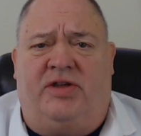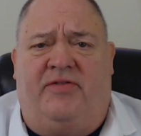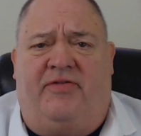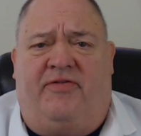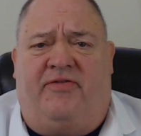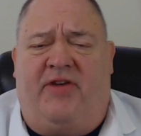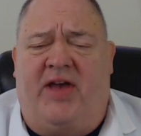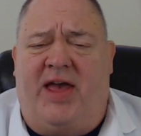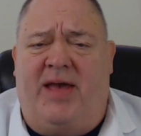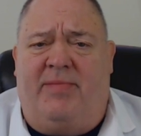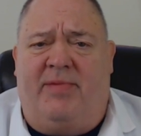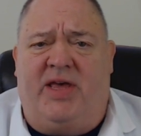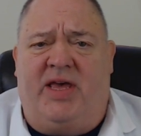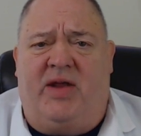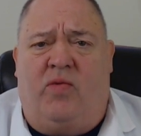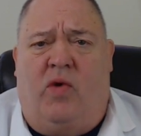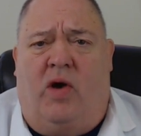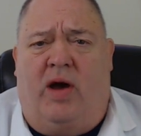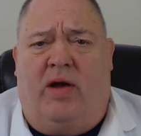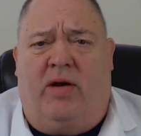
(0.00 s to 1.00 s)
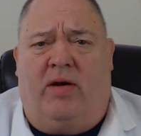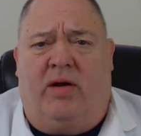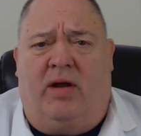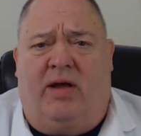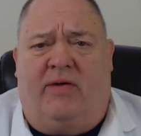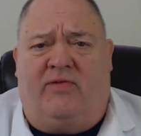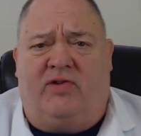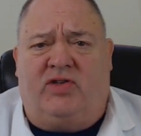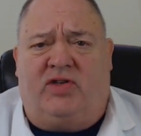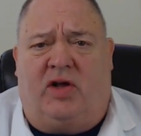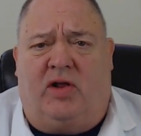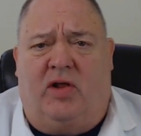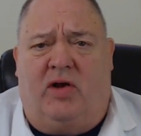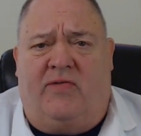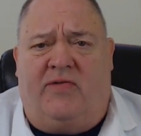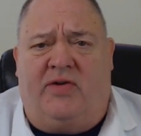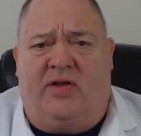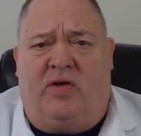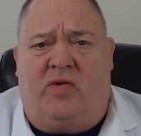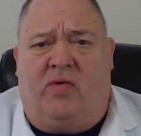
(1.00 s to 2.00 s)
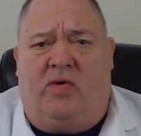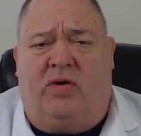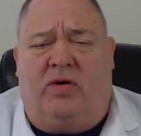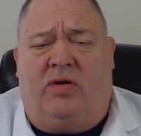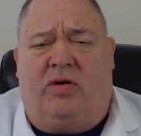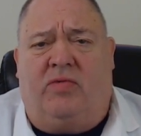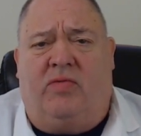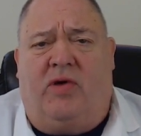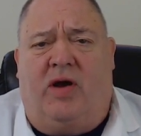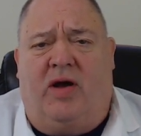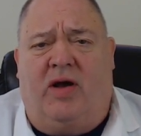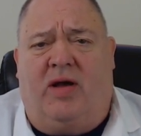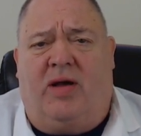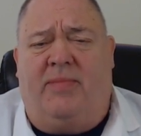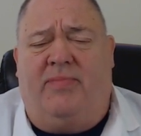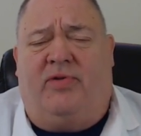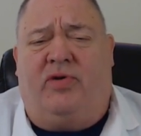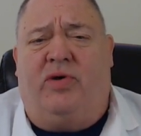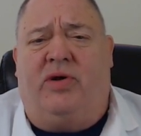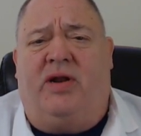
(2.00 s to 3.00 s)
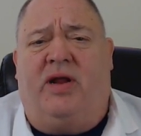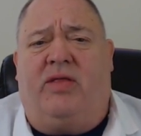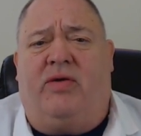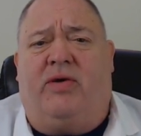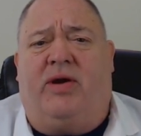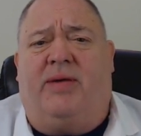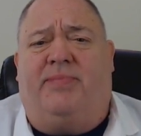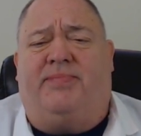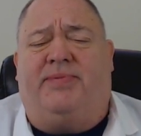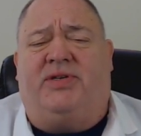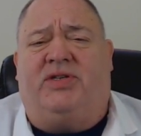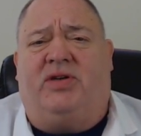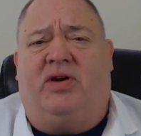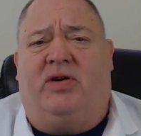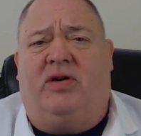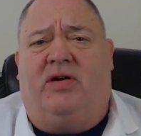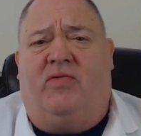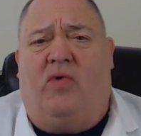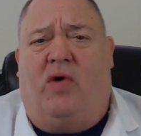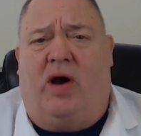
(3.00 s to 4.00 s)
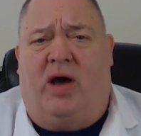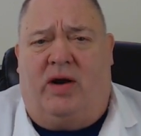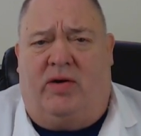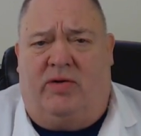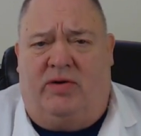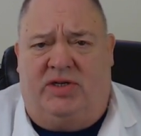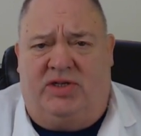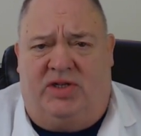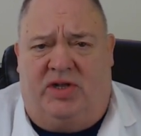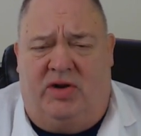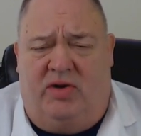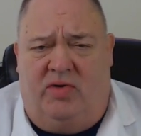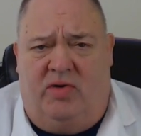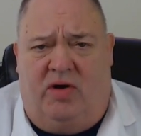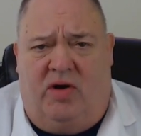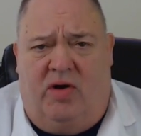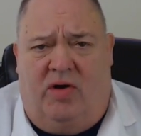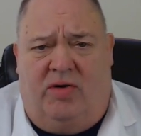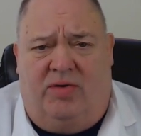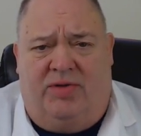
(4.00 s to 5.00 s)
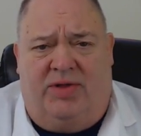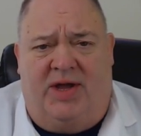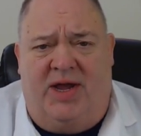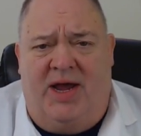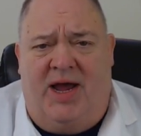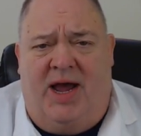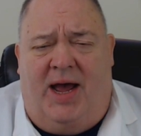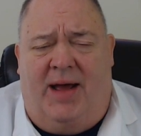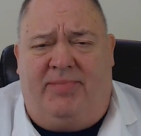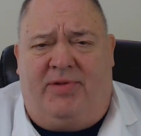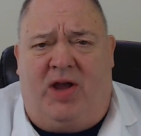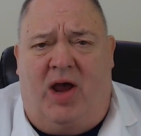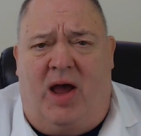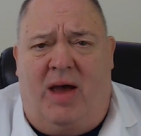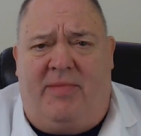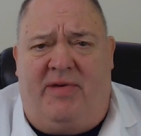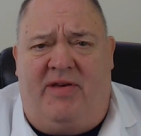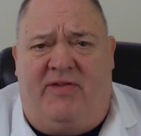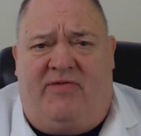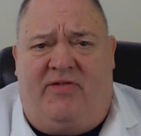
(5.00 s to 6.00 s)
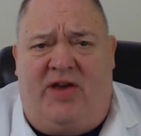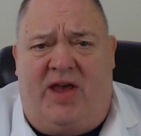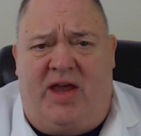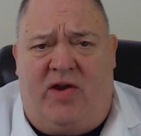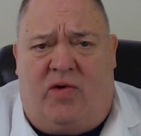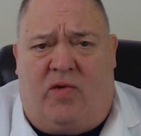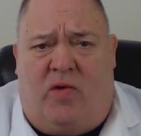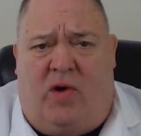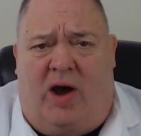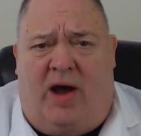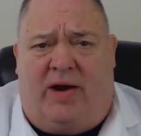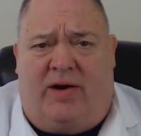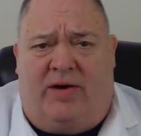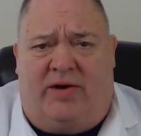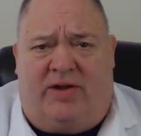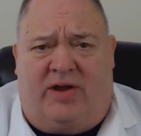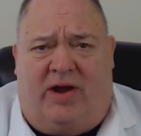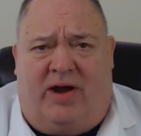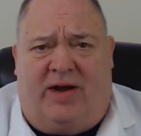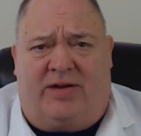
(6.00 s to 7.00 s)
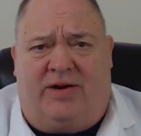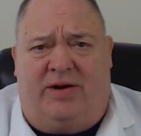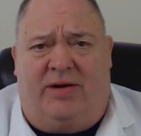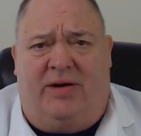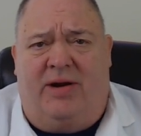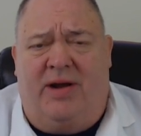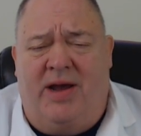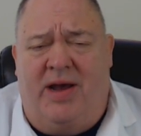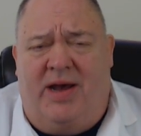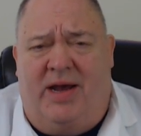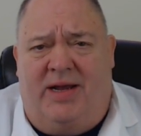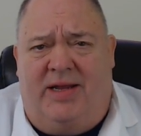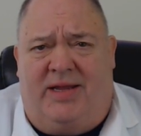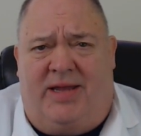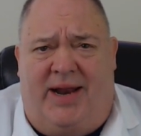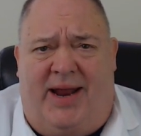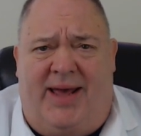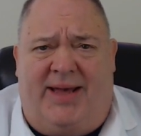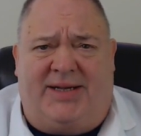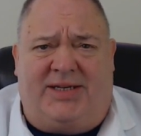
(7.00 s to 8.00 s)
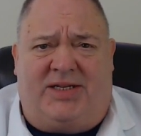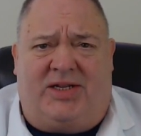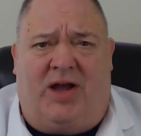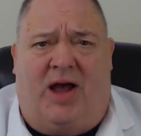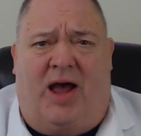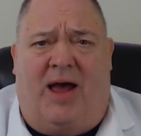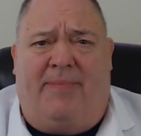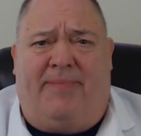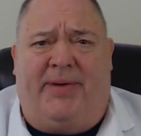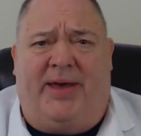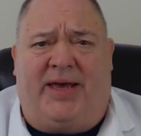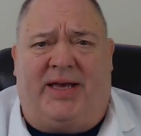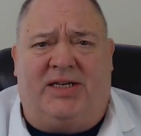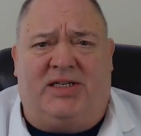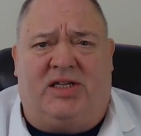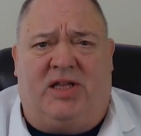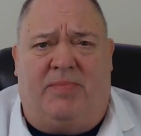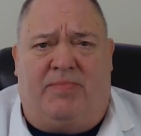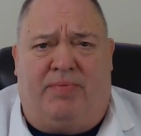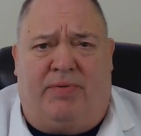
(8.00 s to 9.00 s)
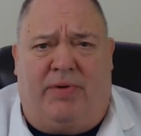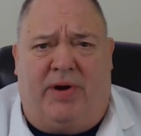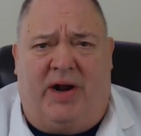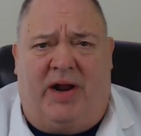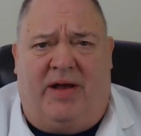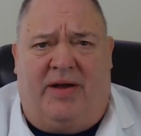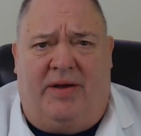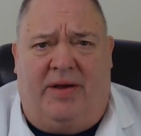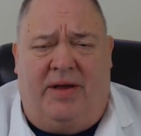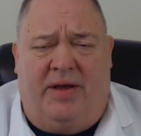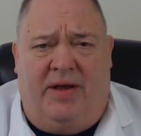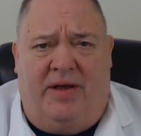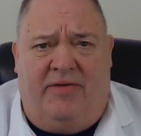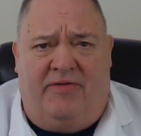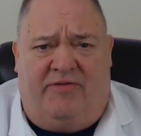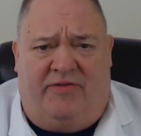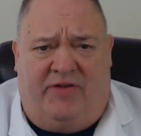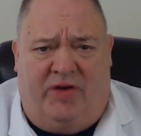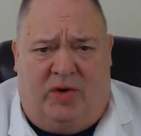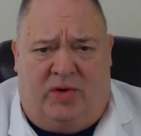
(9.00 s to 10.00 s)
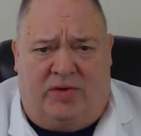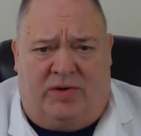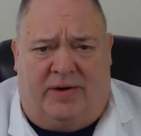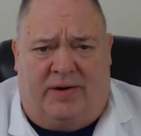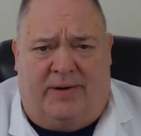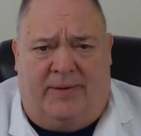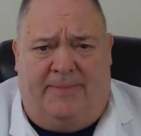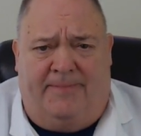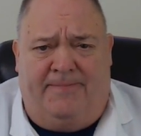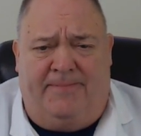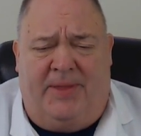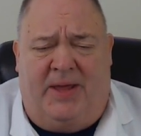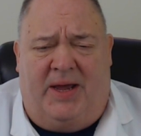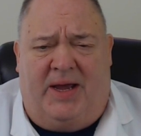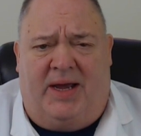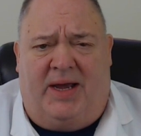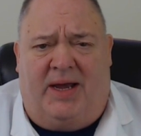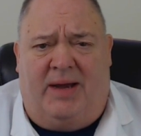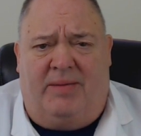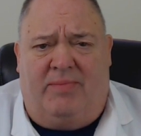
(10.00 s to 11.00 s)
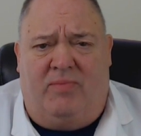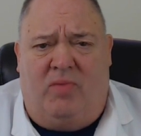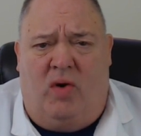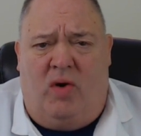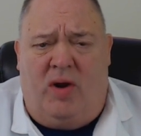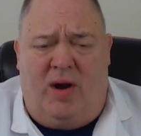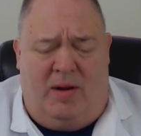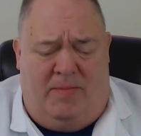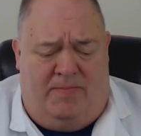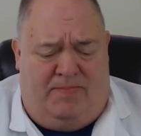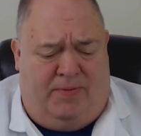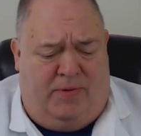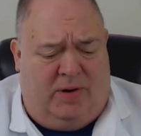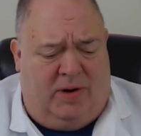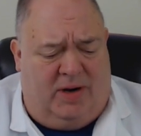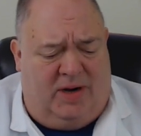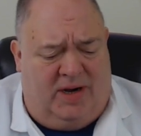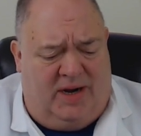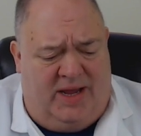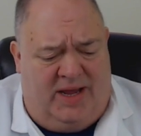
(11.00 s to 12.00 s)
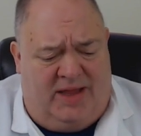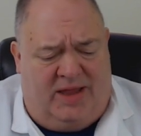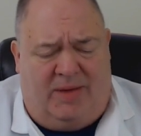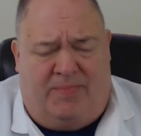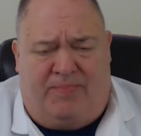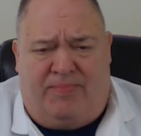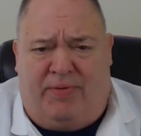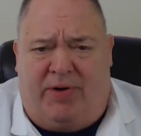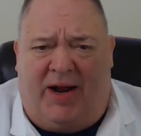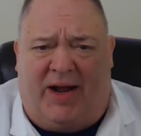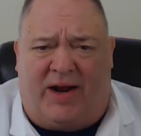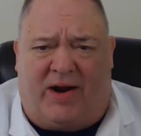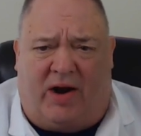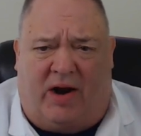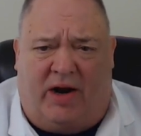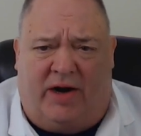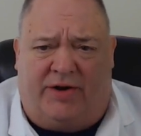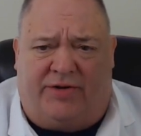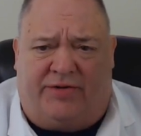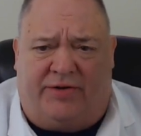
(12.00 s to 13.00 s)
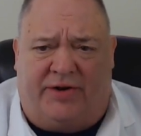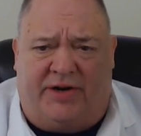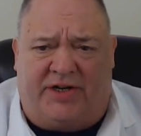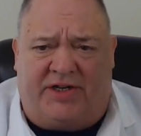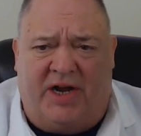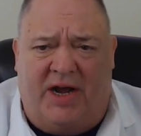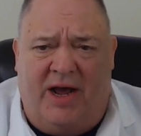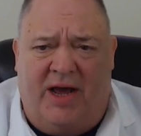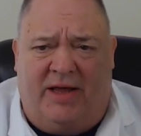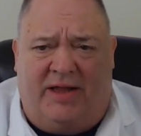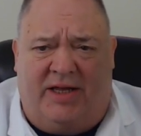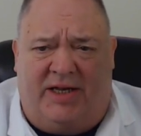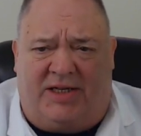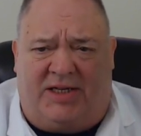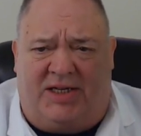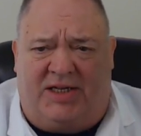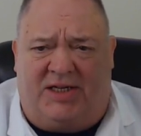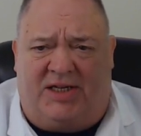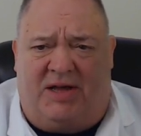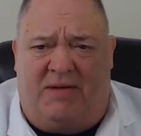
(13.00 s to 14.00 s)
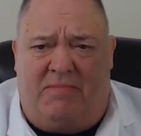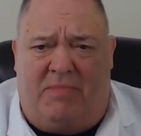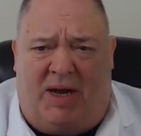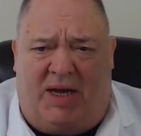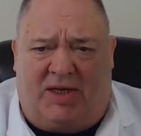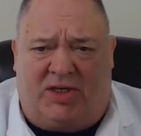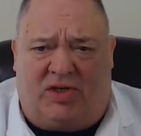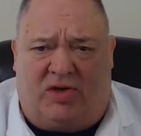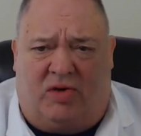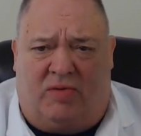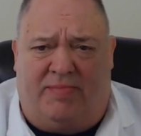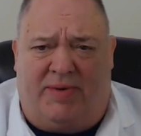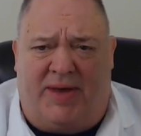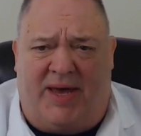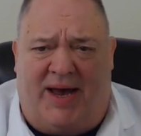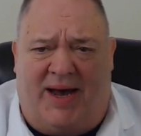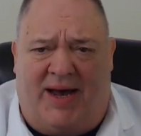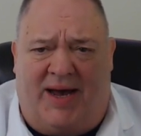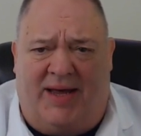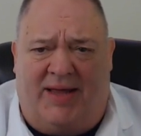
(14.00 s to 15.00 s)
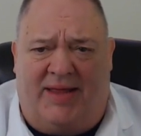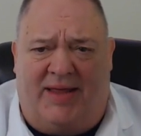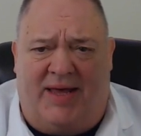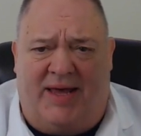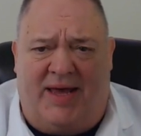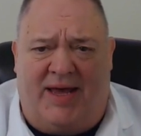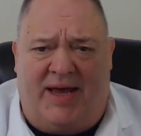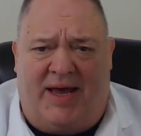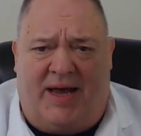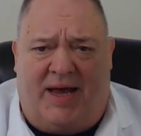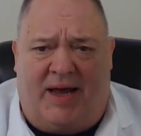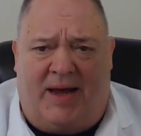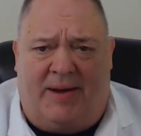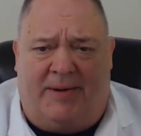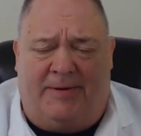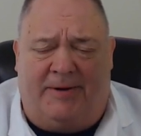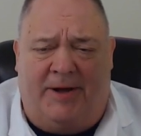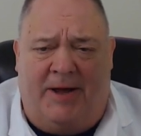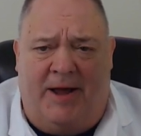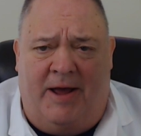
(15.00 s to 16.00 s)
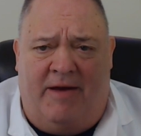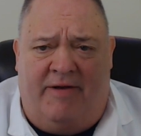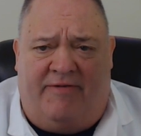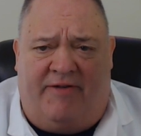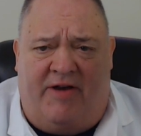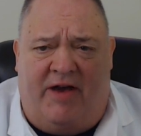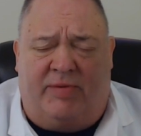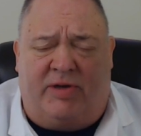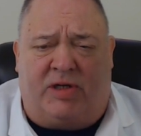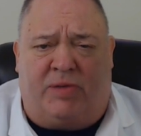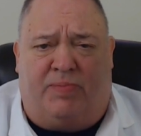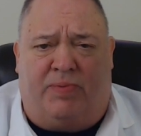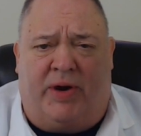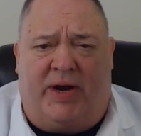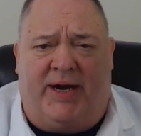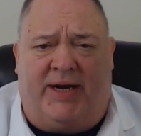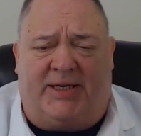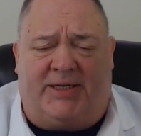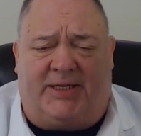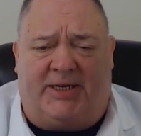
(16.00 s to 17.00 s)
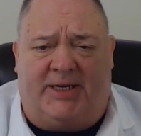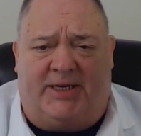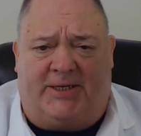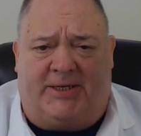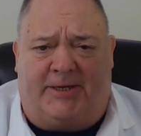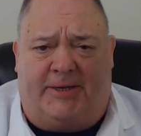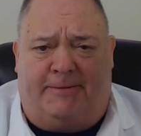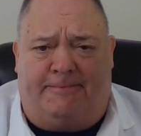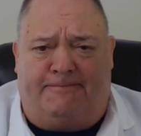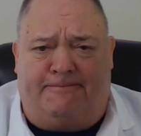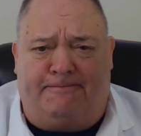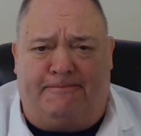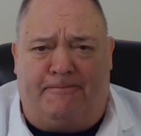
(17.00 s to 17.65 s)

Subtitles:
family and water lovers all over the world. Welcome to another episode of Water is the New Gold. I'm Tommy V, your water doctor, and today's topic is the Brita Filter. More importantly, the Brita cartridge. This is the muscle behind the famous Brita system.